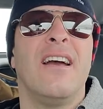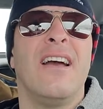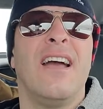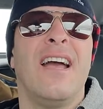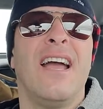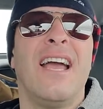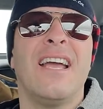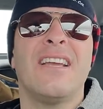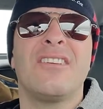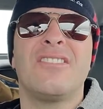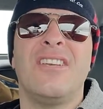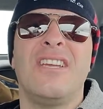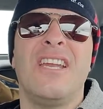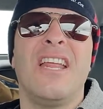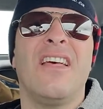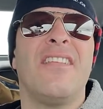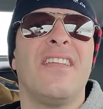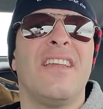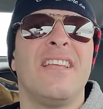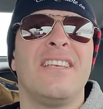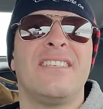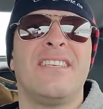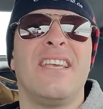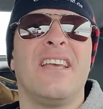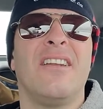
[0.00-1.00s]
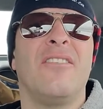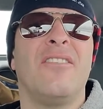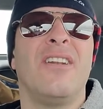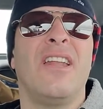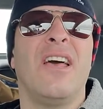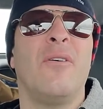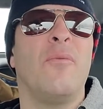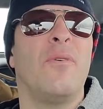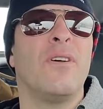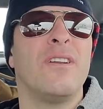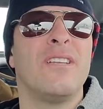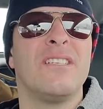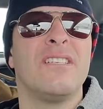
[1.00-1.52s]
Actually, now that I say it out
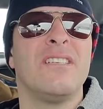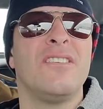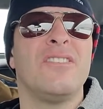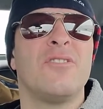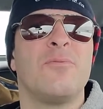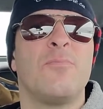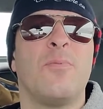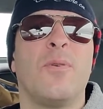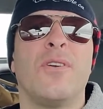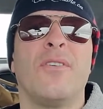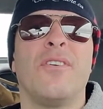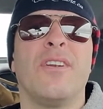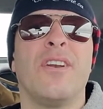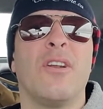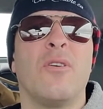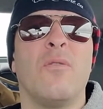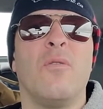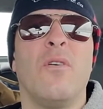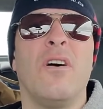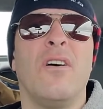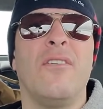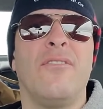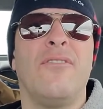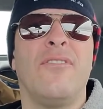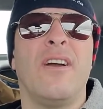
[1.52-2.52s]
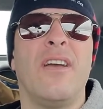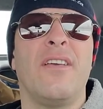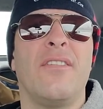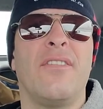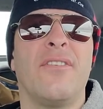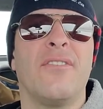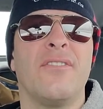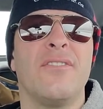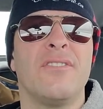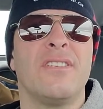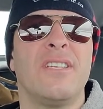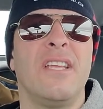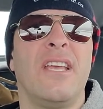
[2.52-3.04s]
loud, why doesn't he just put her in the qualify
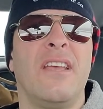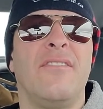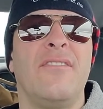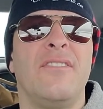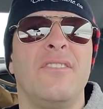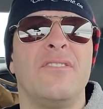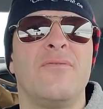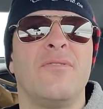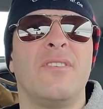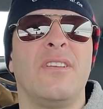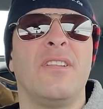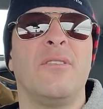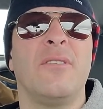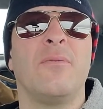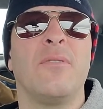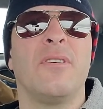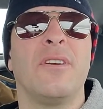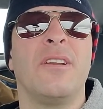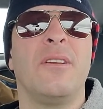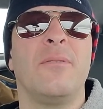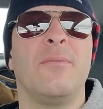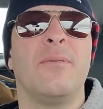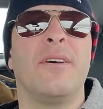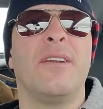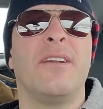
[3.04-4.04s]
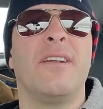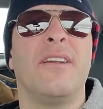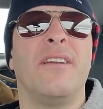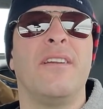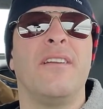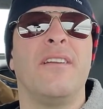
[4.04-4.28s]
Thursday if he's really worried about it?